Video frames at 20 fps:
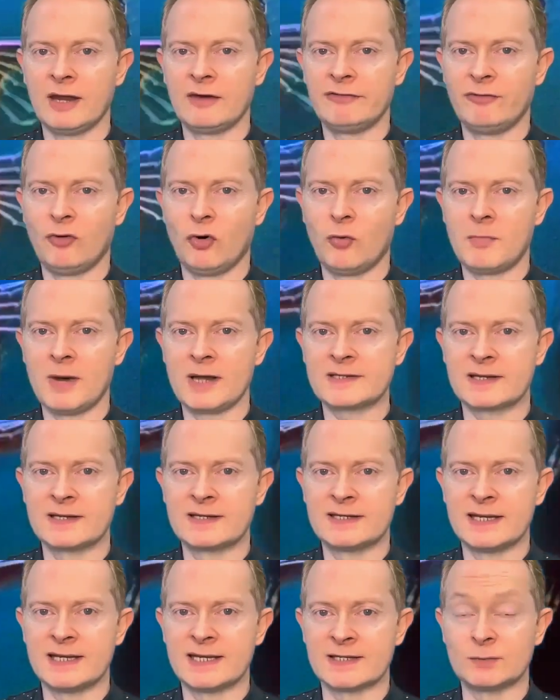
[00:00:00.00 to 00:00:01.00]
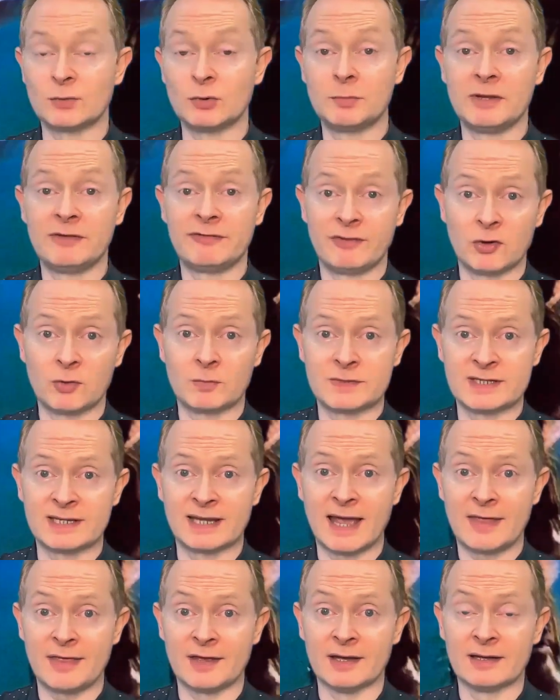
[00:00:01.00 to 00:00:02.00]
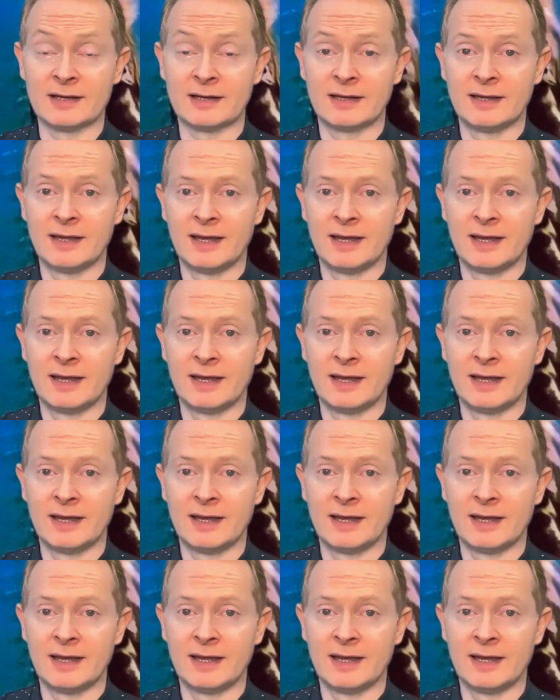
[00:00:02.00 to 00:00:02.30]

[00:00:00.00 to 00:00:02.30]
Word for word: and four Musketeers would be filmed together,